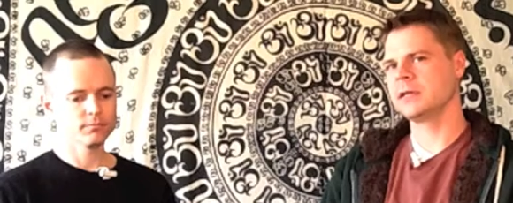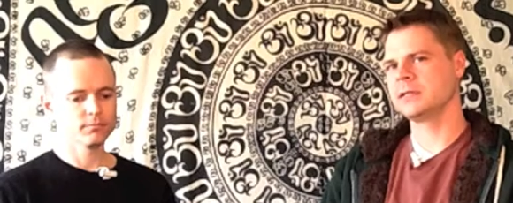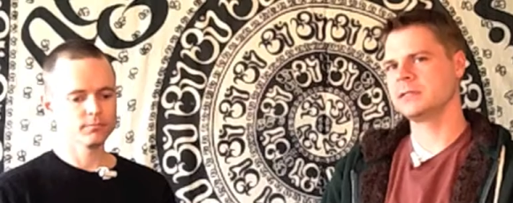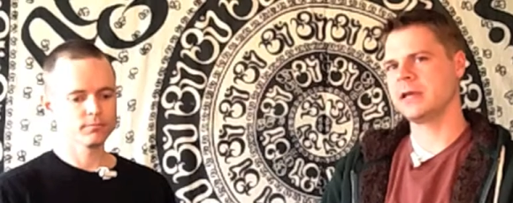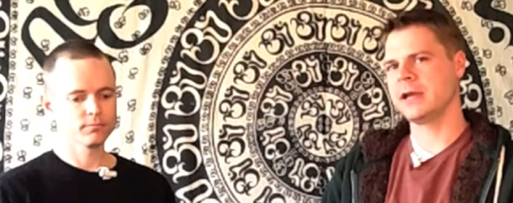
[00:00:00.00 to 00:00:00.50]

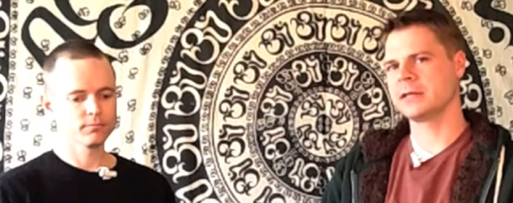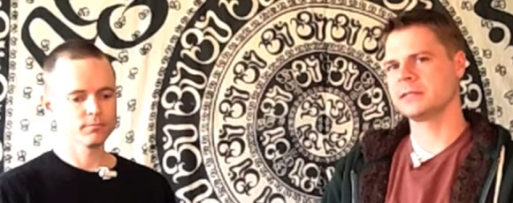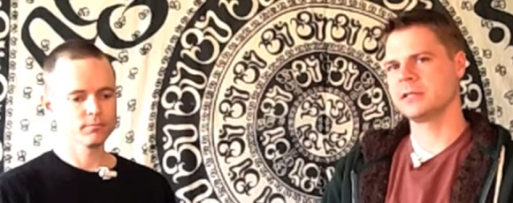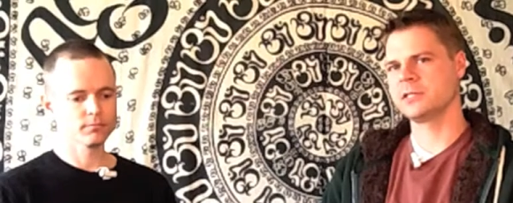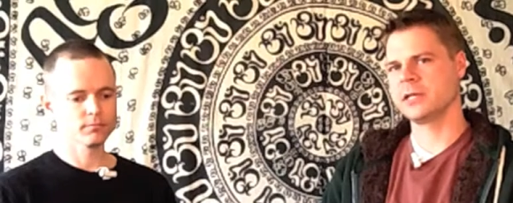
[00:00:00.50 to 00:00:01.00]
Speaker 1: again
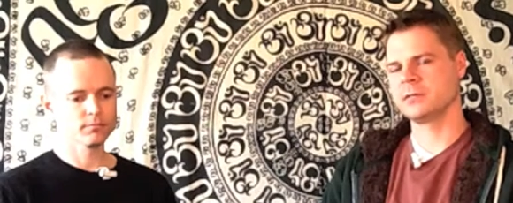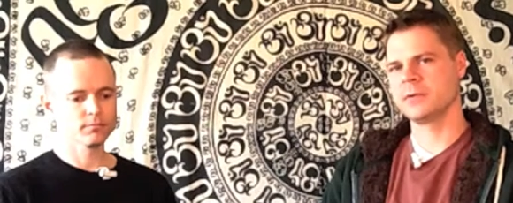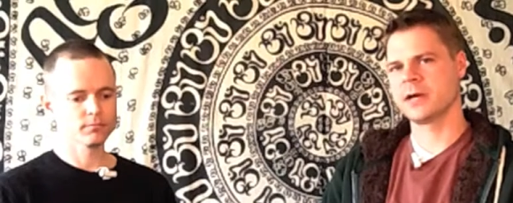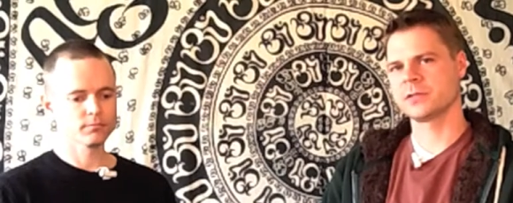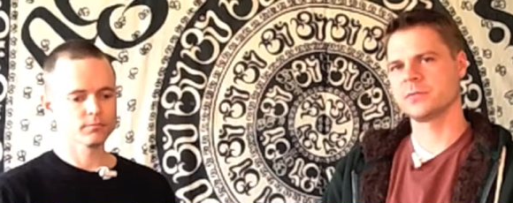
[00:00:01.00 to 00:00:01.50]
attacks that
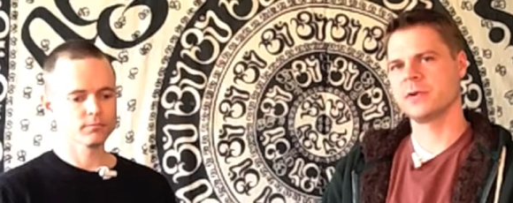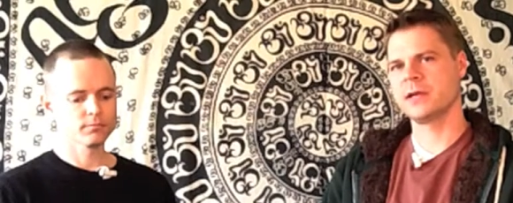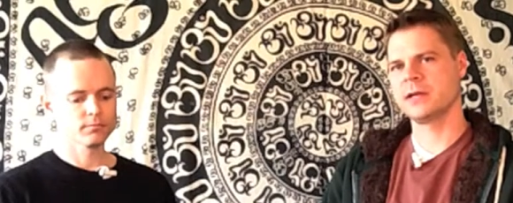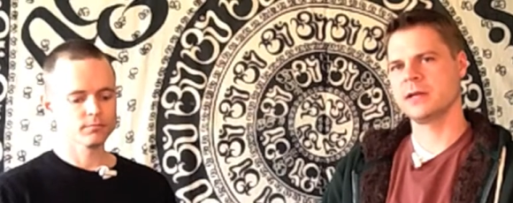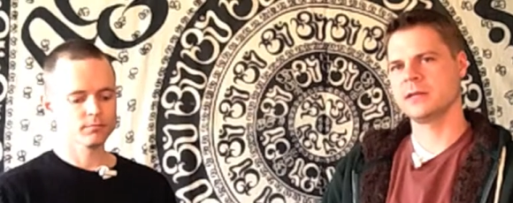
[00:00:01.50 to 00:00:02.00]
chatterbox
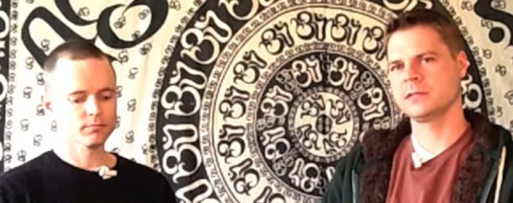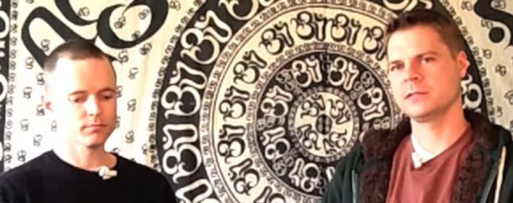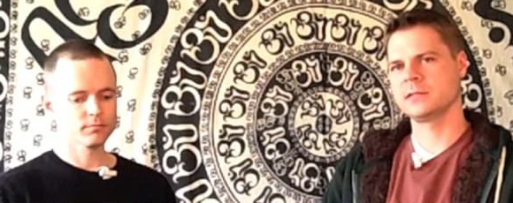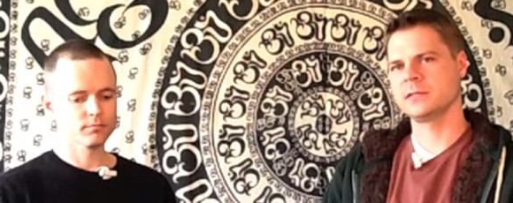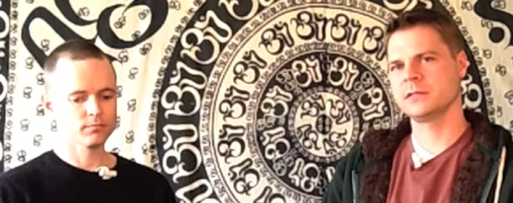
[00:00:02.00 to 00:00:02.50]
right at
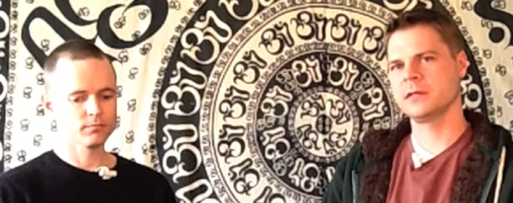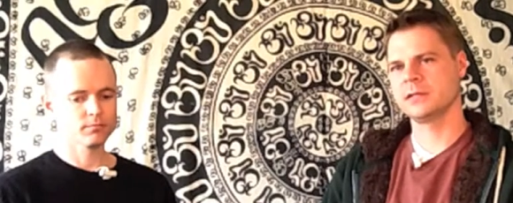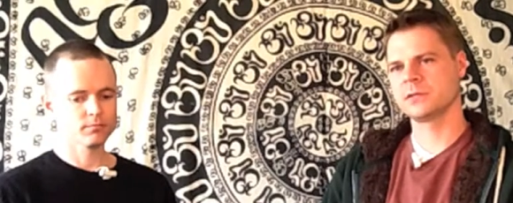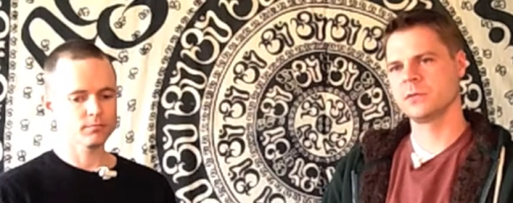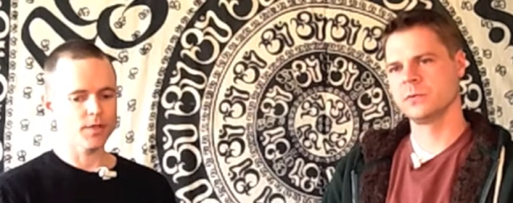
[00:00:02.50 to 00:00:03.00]
its
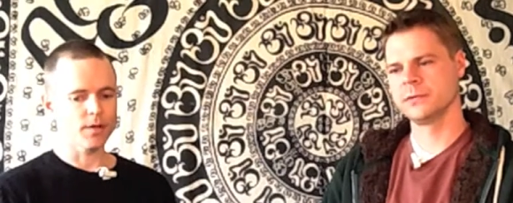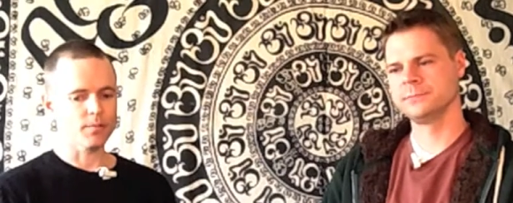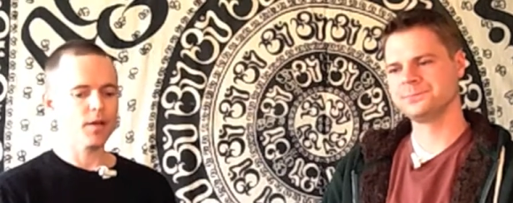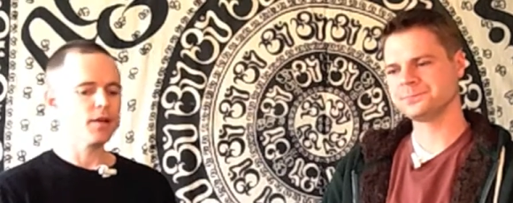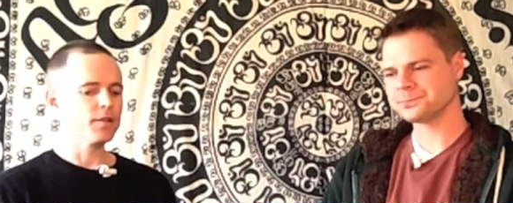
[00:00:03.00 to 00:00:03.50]
at its
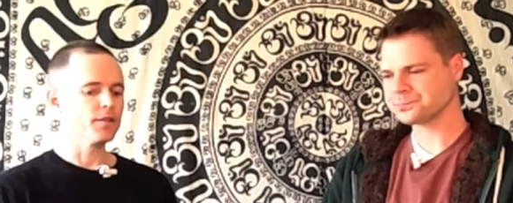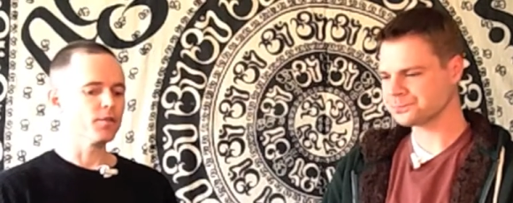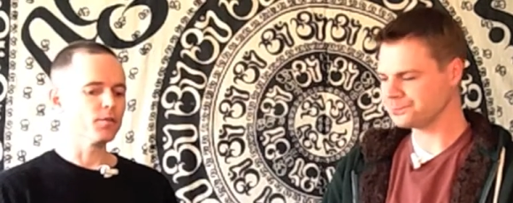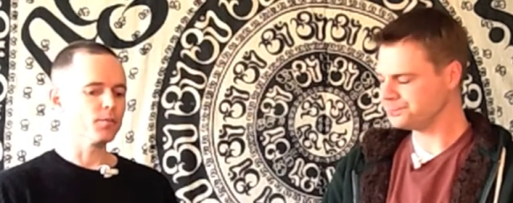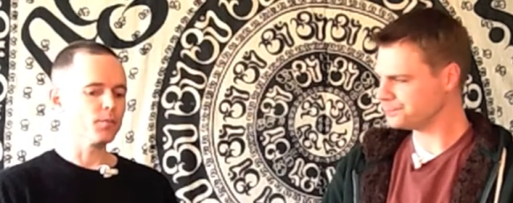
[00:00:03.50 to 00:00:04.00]
core
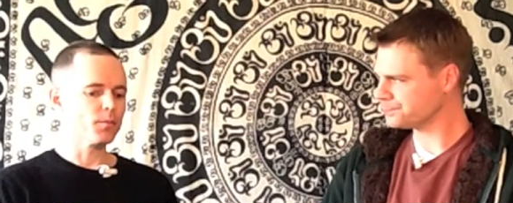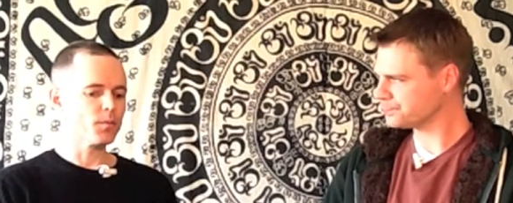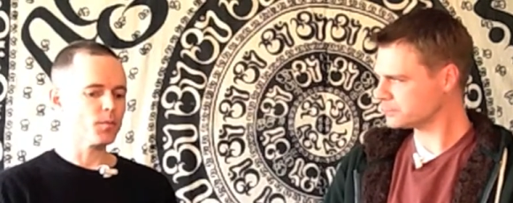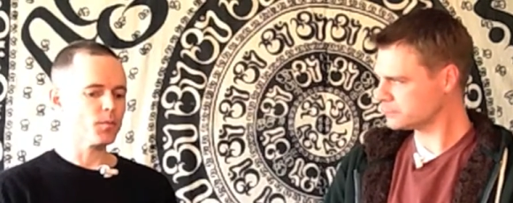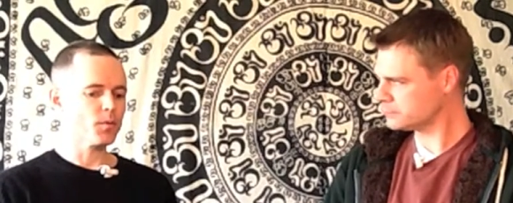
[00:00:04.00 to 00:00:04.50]
you'll
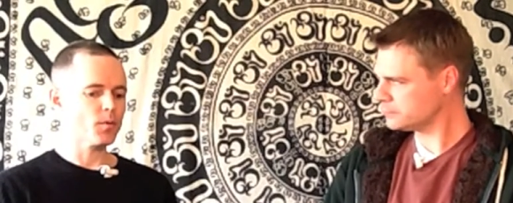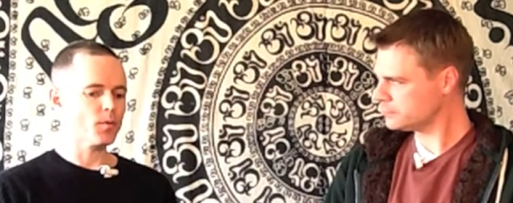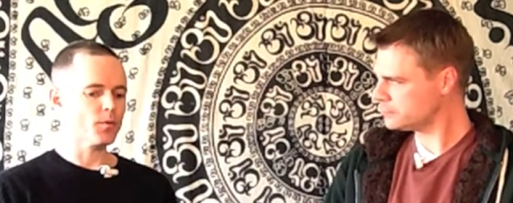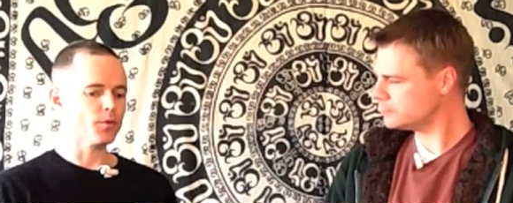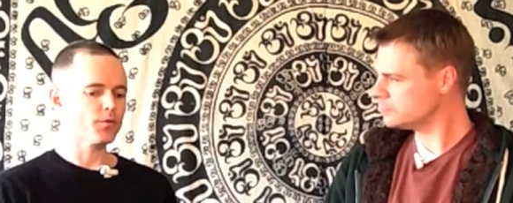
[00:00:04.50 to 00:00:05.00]

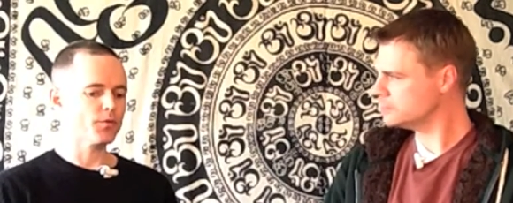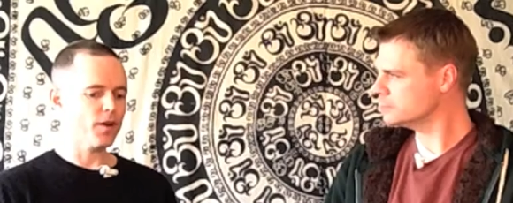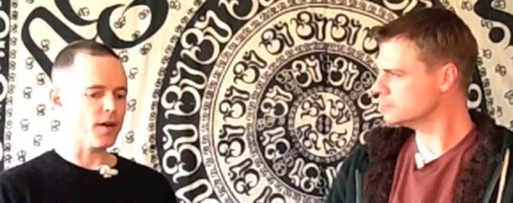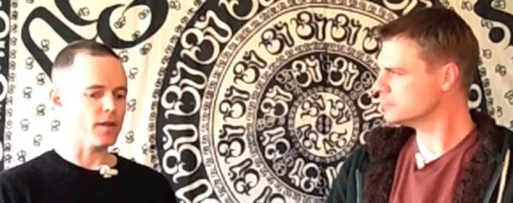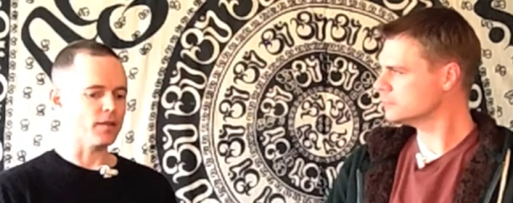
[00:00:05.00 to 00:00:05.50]
you'll
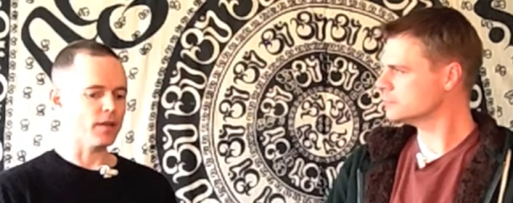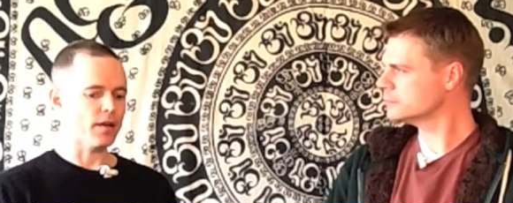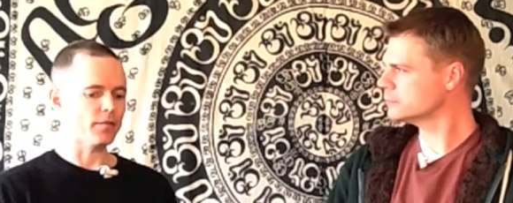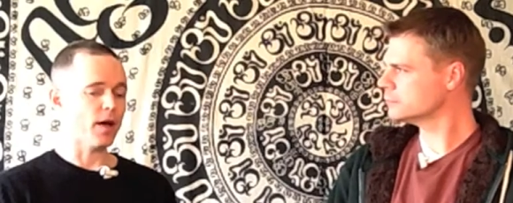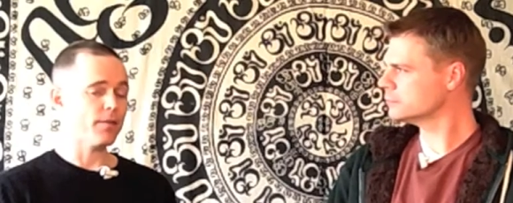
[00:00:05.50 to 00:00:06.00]
find
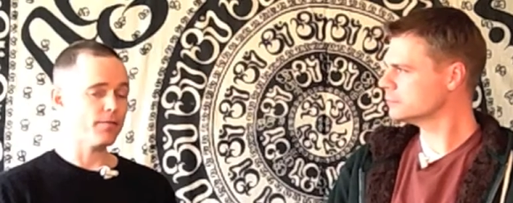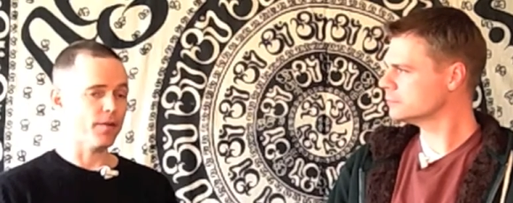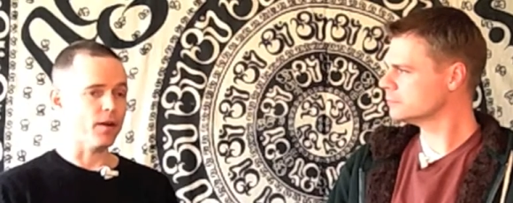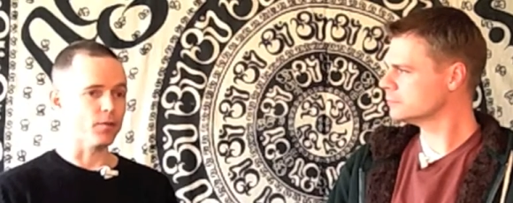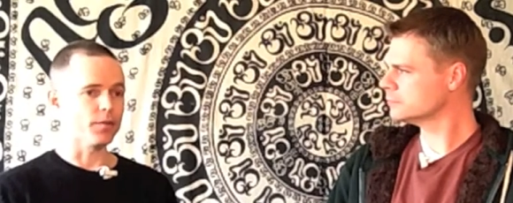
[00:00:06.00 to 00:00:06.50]
Speaker 2: I, I
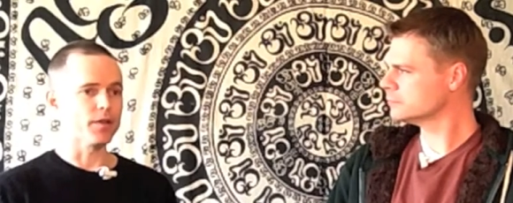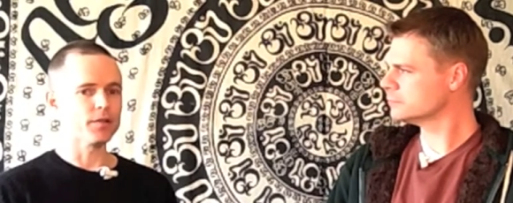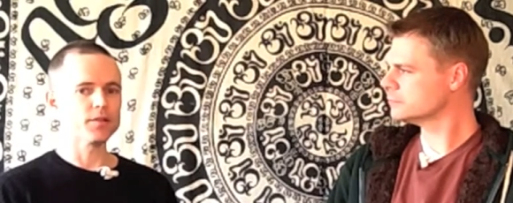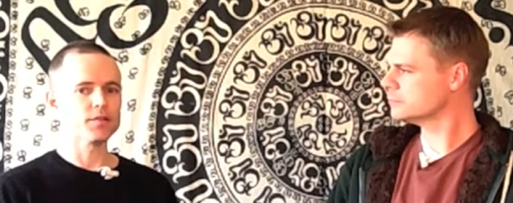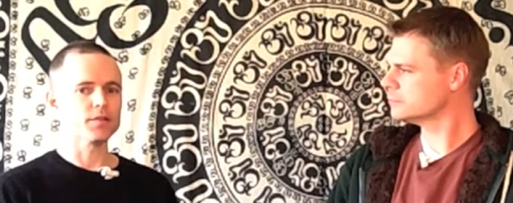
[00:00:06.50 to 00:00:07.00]
found
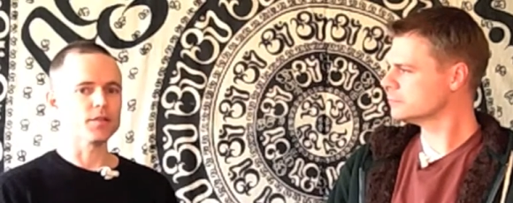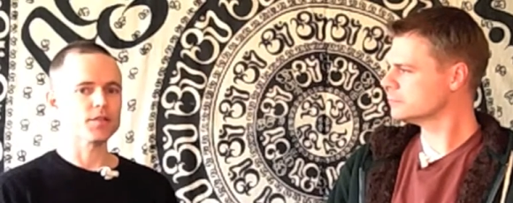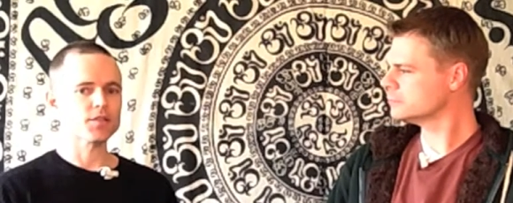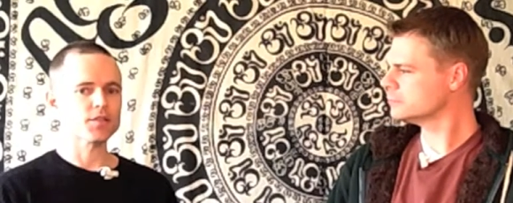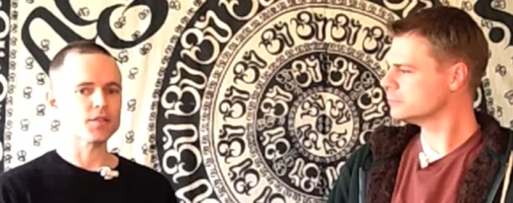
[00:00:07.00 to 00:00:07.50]
that
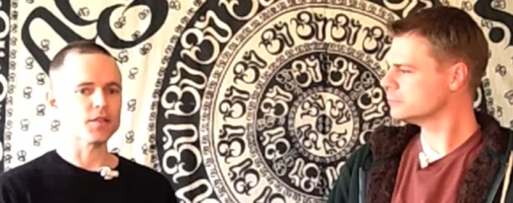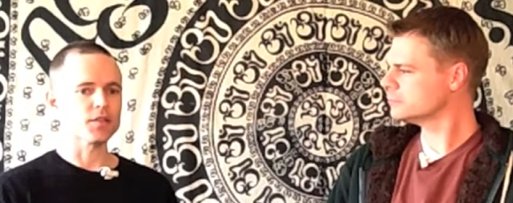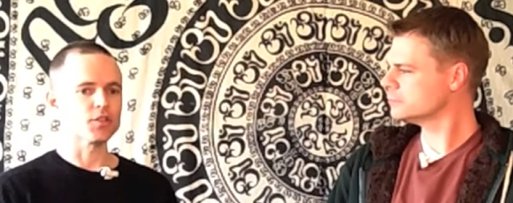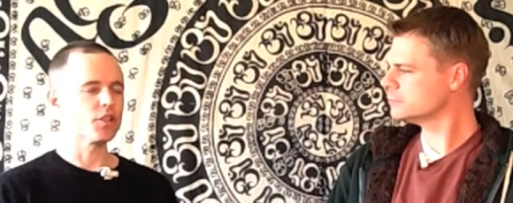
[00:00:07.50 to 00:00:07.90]
this that the